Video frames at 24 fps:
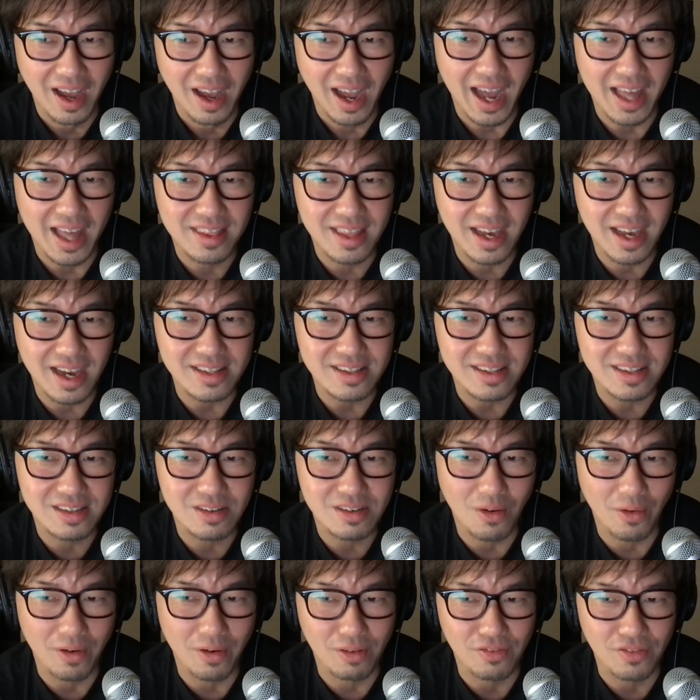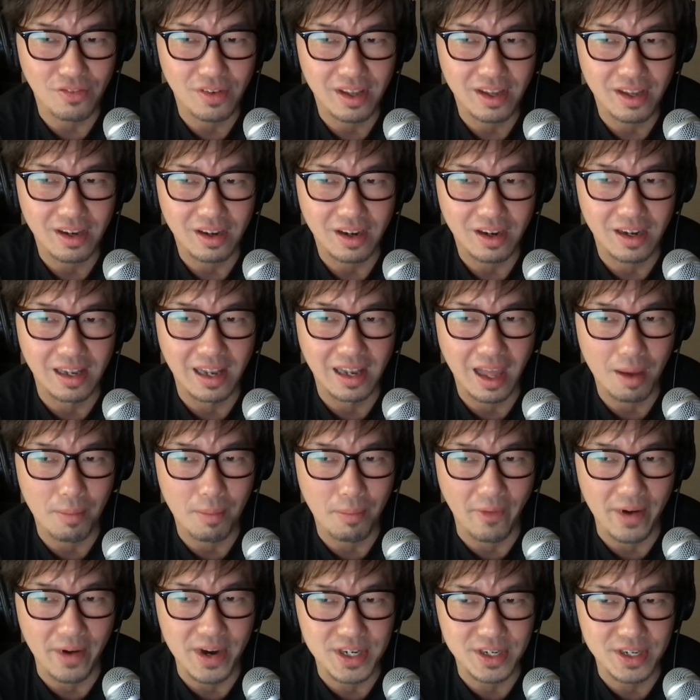And that sort of
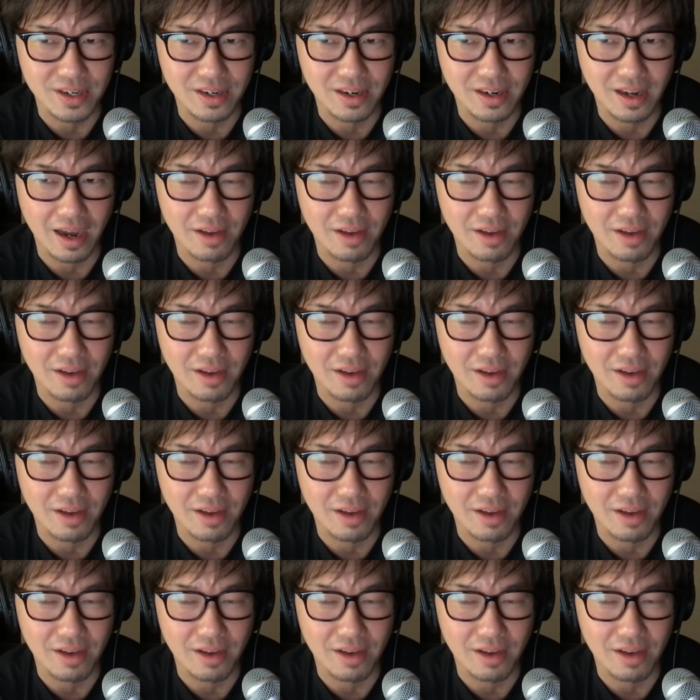collaboration,